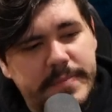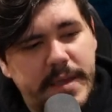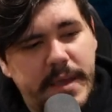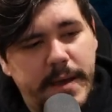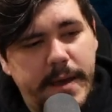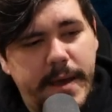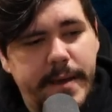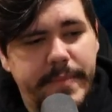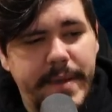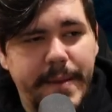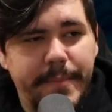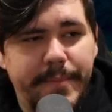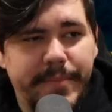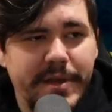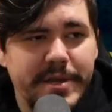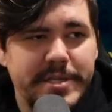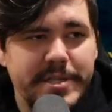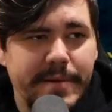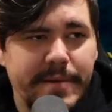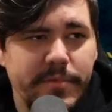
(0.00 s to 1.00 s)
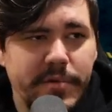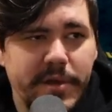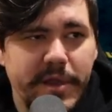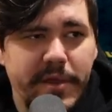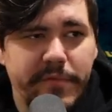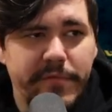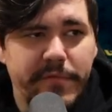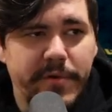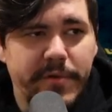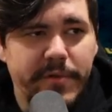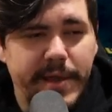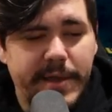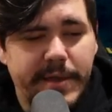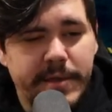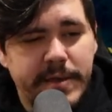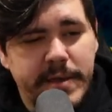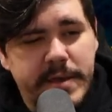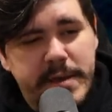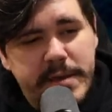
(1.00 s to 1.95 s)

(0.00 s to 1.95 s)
And plus I'm looking for like